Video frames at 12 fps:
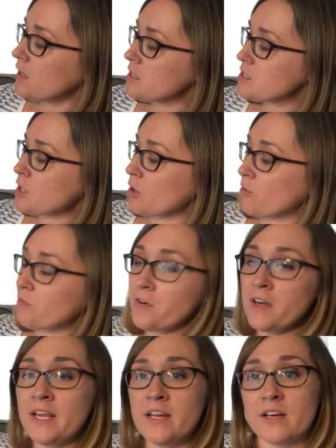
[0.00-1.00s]
So
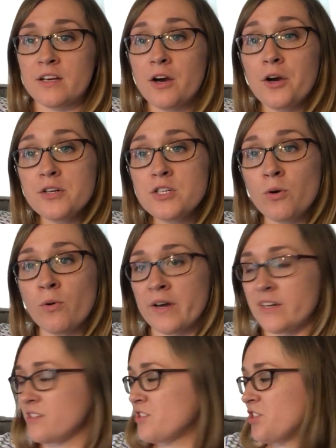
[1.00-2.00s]
for Nina, her
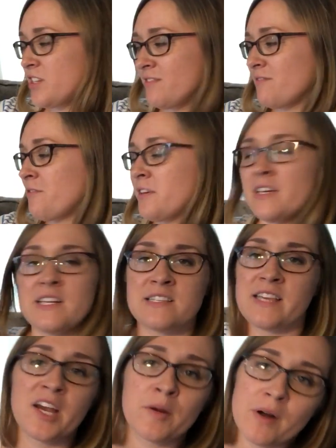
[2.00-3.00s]
toys, she really
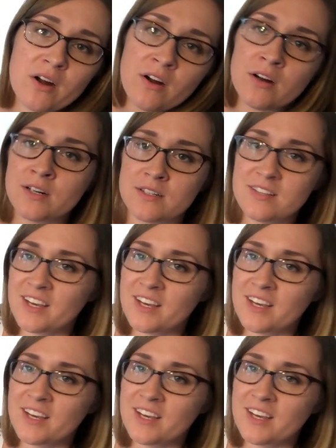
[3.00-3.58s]
doesn't care about Kong,